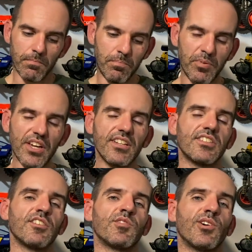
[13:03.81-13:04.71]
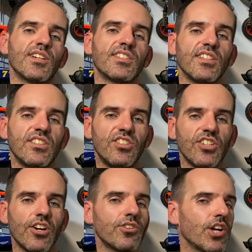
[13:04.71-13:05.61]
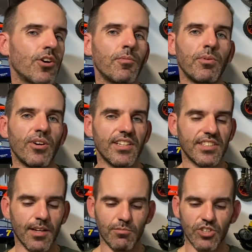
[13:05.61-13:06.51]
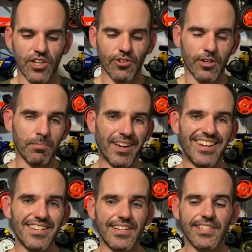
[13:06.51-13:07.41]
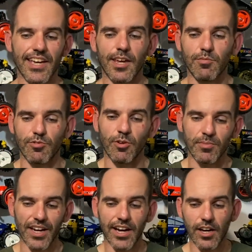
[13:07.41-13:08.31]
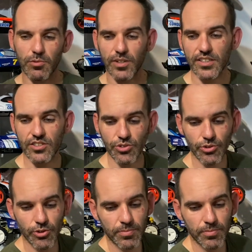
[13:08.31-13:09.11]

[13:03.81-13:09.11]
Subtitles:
biggest advice is don't go and buy some generic painting tape from your hardware store,